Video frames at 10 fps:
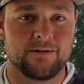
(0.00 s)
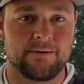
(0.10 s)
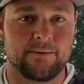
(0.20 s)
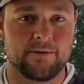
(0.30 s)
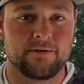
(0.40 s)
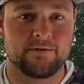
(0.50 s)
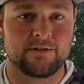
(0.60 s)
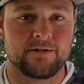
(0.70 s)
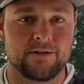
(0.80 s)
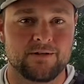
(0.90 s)
We went over to
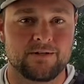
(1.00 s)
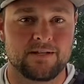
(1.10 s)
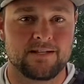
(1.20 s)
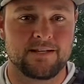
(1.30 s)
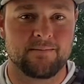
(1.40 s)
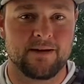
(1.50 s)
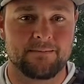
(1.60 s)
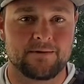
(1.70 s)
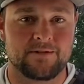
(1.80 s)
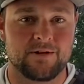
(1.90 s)
church at Seddon
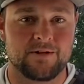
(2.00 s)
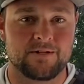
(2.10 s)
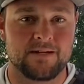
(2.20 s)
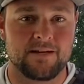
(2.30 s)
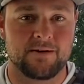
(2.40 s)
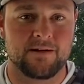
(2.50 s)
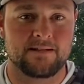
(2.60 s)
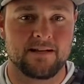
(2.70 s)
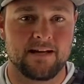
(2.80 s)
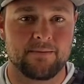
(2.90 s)
Baptist Church and had a great
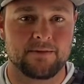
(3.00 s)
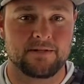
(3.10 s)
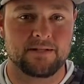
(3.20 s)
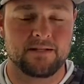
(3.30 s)
time, and